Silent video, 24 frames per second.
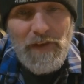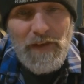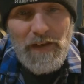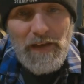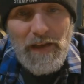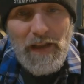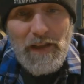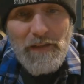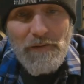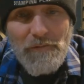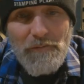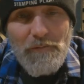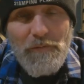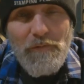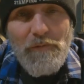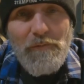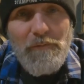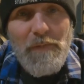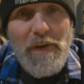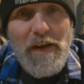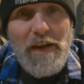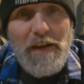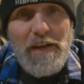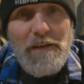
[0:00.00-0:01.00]
and that's what was
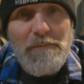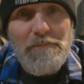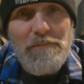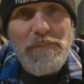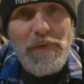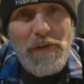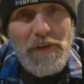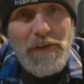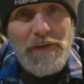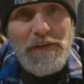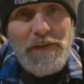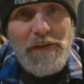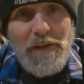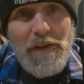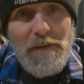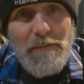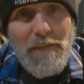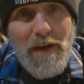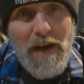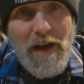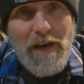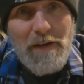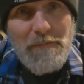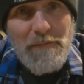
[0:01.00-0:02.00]
making blood
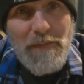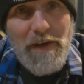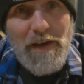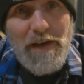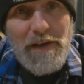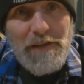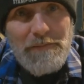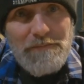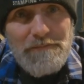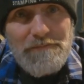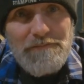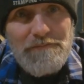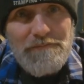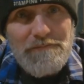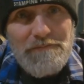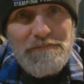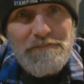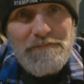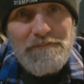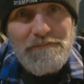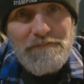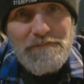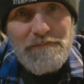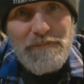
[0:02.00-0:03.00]
come out of my
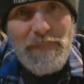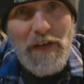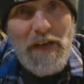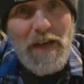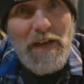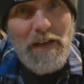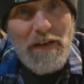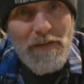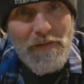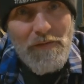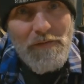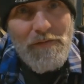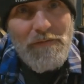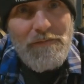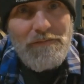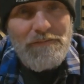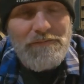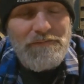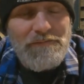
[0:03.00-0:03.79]
penis.